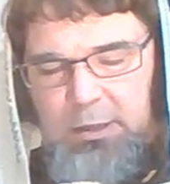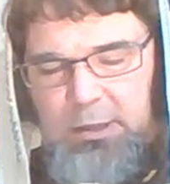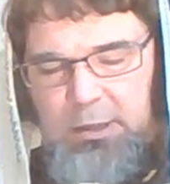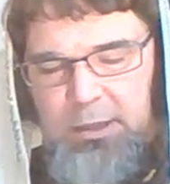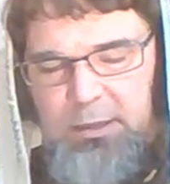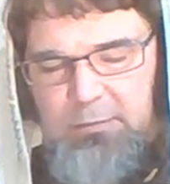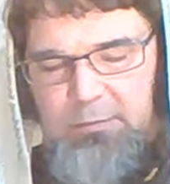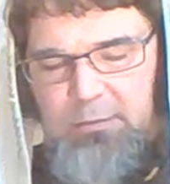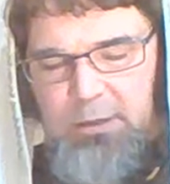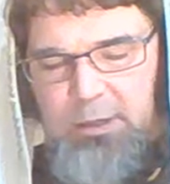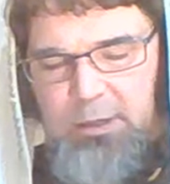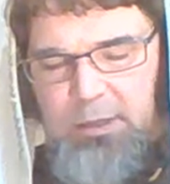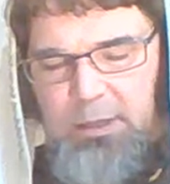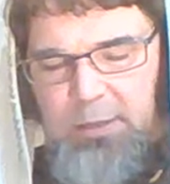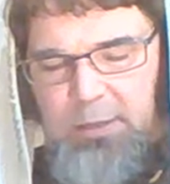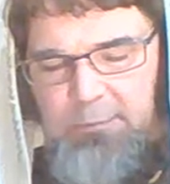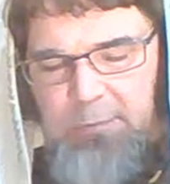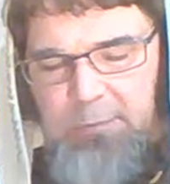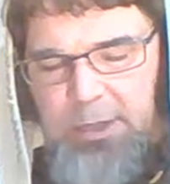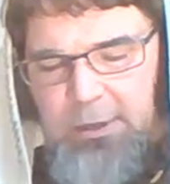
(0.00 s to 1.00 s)
com
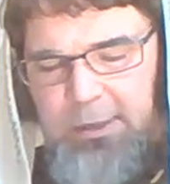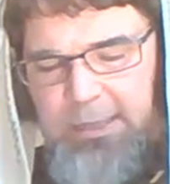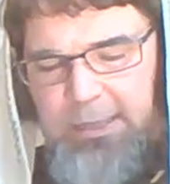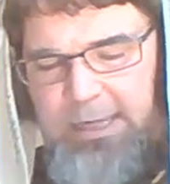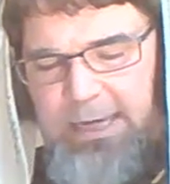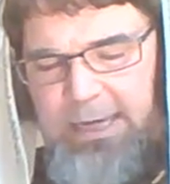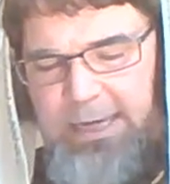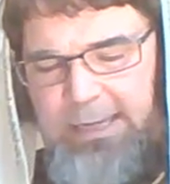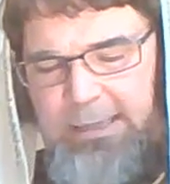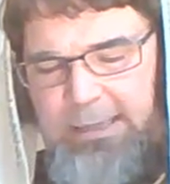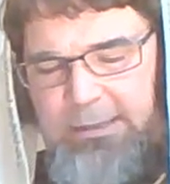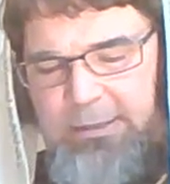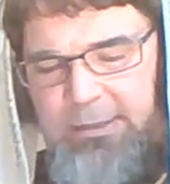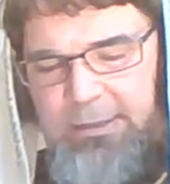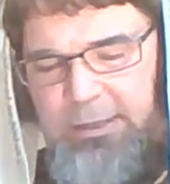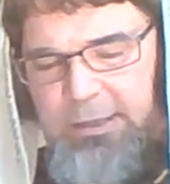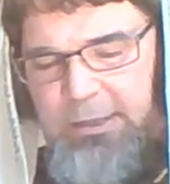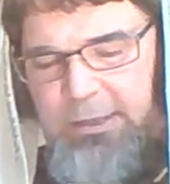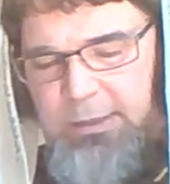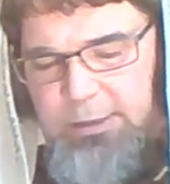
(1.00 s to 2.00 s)
communicated
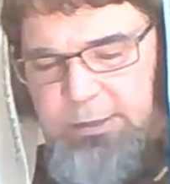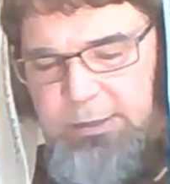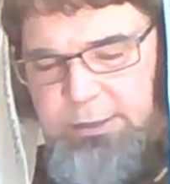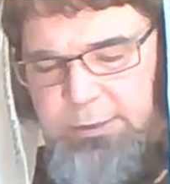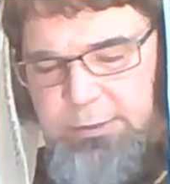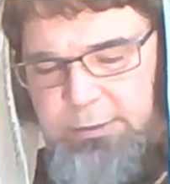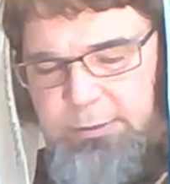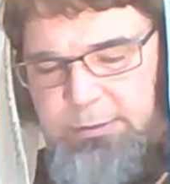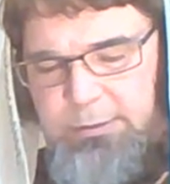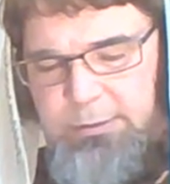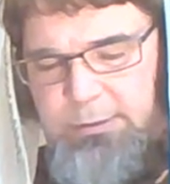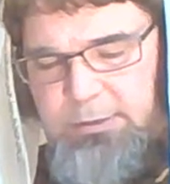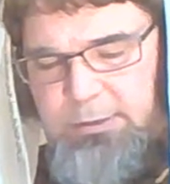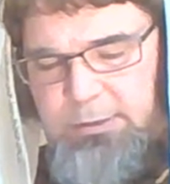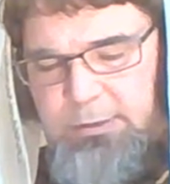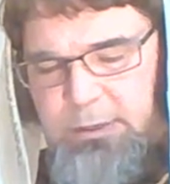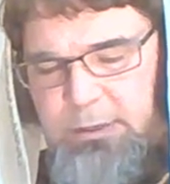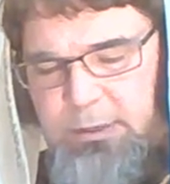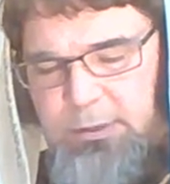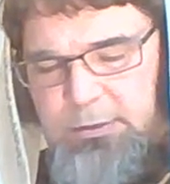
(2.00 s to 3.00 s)
the good news
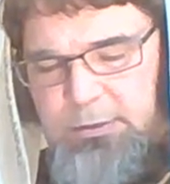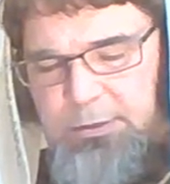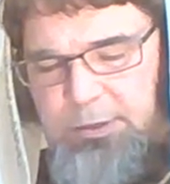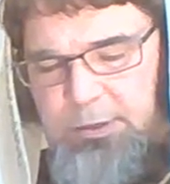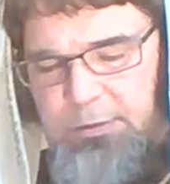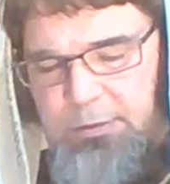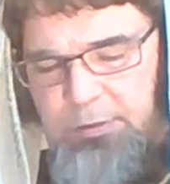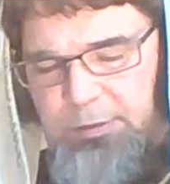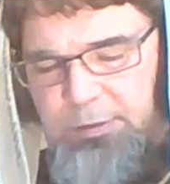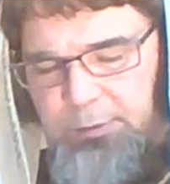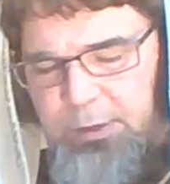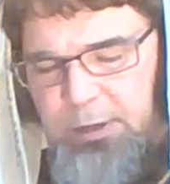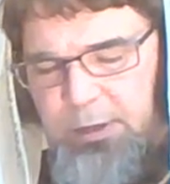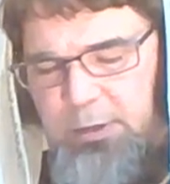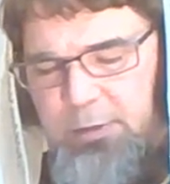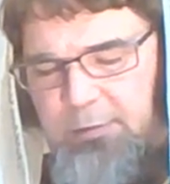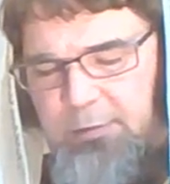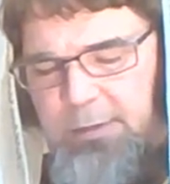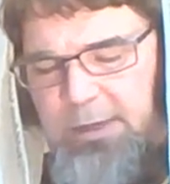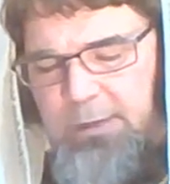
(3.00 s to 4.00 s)
to
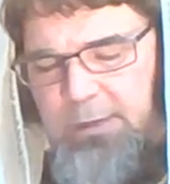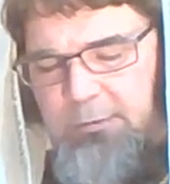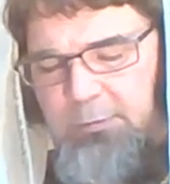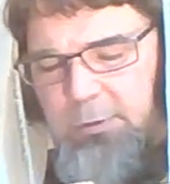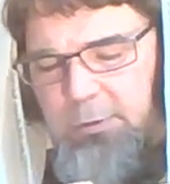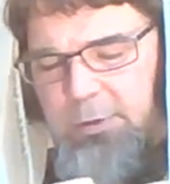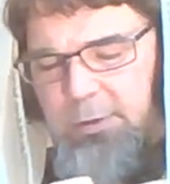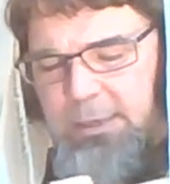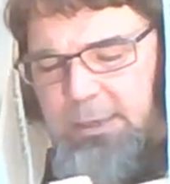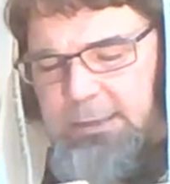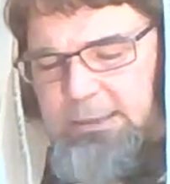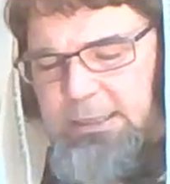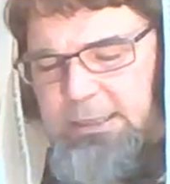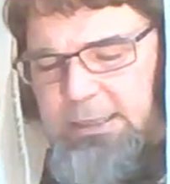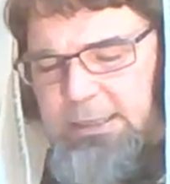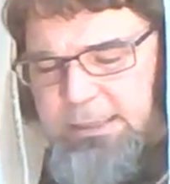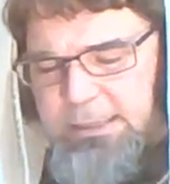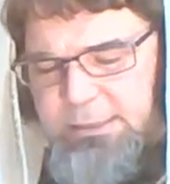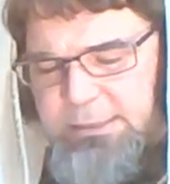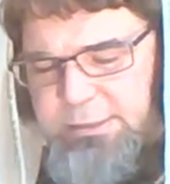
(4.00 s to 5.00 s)
through the Ruach
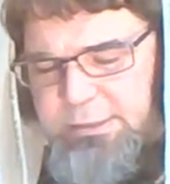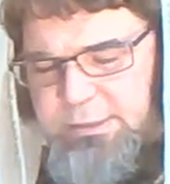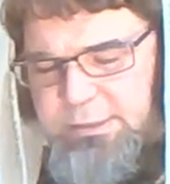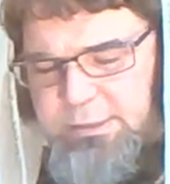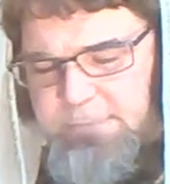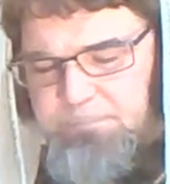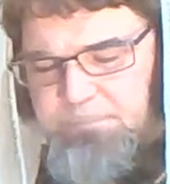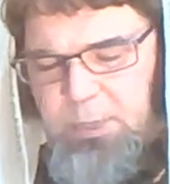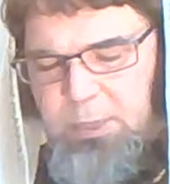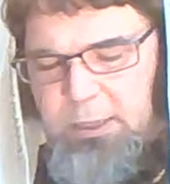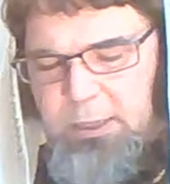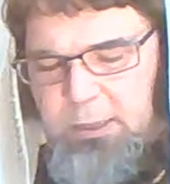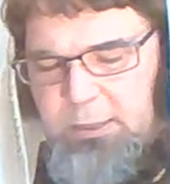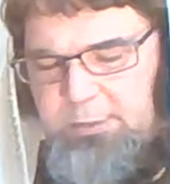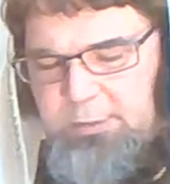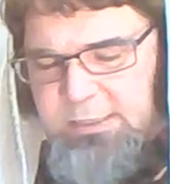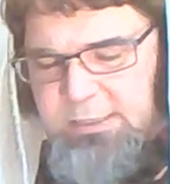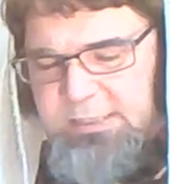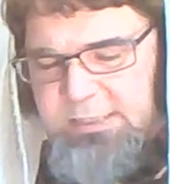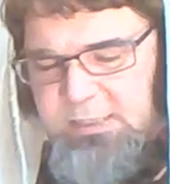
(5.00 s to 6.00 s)
HaKodesh,
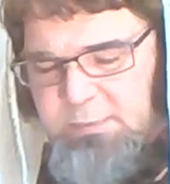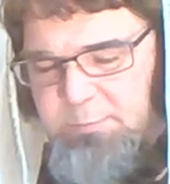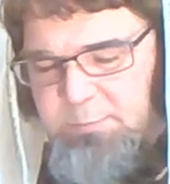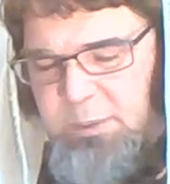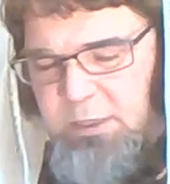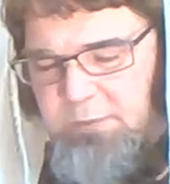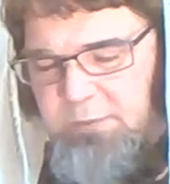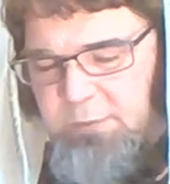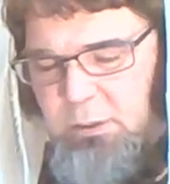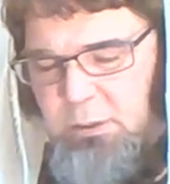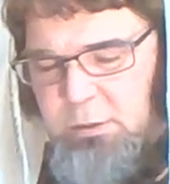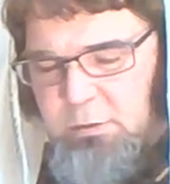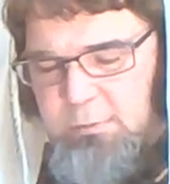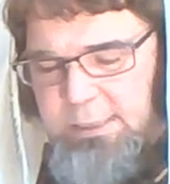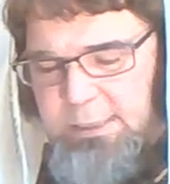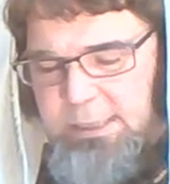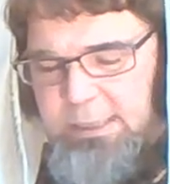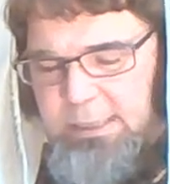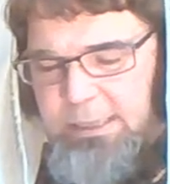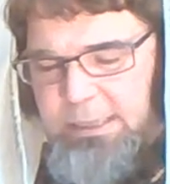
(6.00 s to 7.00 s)
the Spirit of a
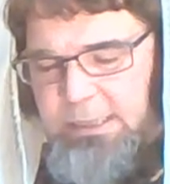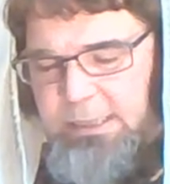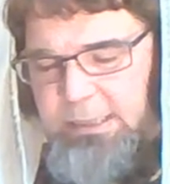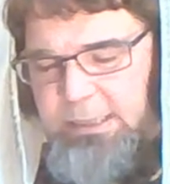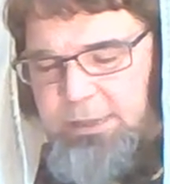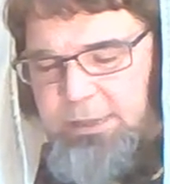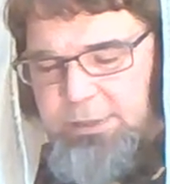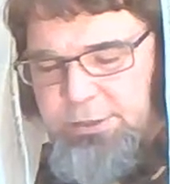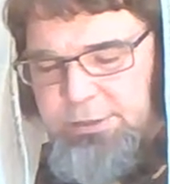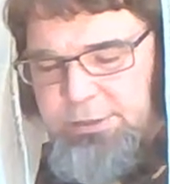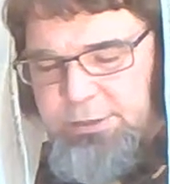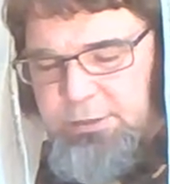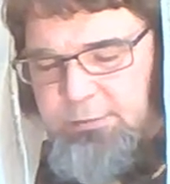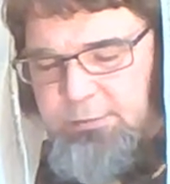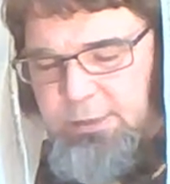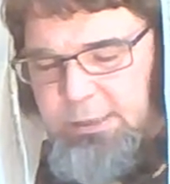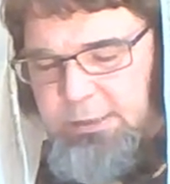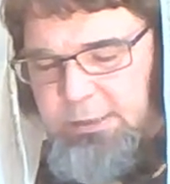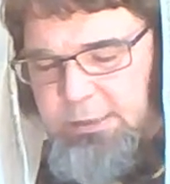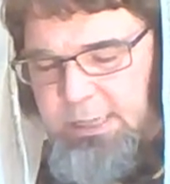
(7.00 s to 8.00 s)
Holy God,
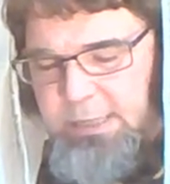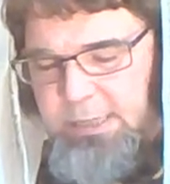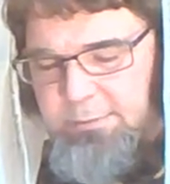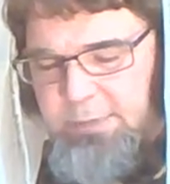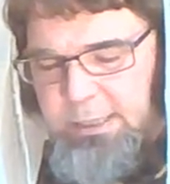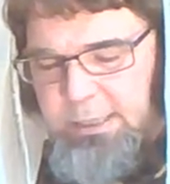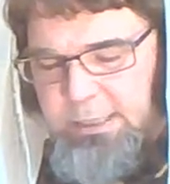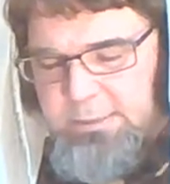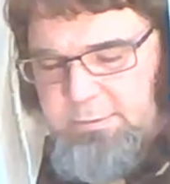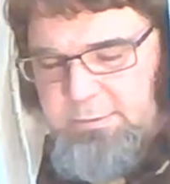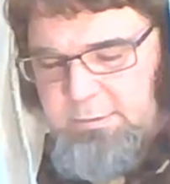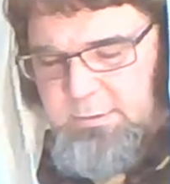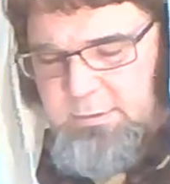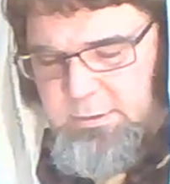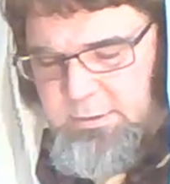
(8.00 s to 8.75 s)
Yeshua, Amen,